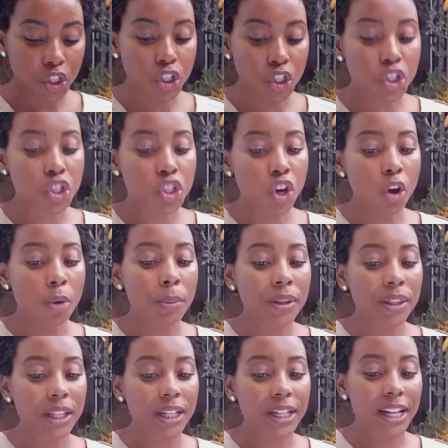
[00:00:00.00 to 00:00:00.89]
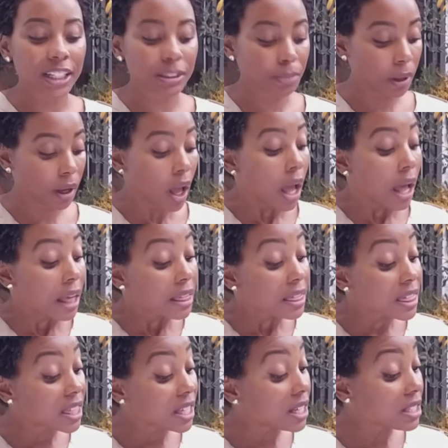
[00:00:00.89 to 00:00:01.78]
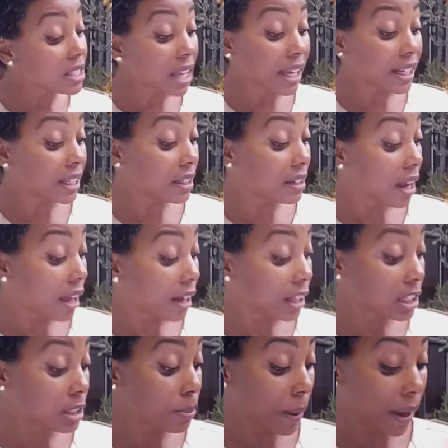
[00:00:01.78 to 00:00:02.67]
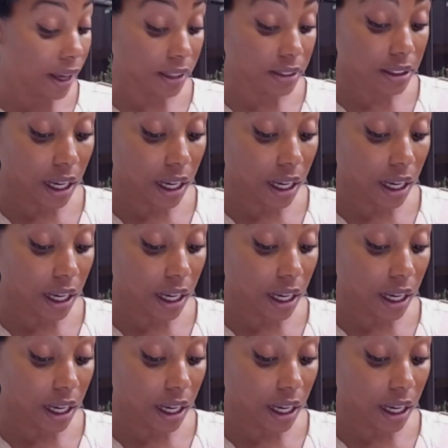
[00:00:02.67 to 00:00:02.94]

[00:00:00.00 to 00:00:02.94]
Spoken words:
To show me that it has. This I did not expect.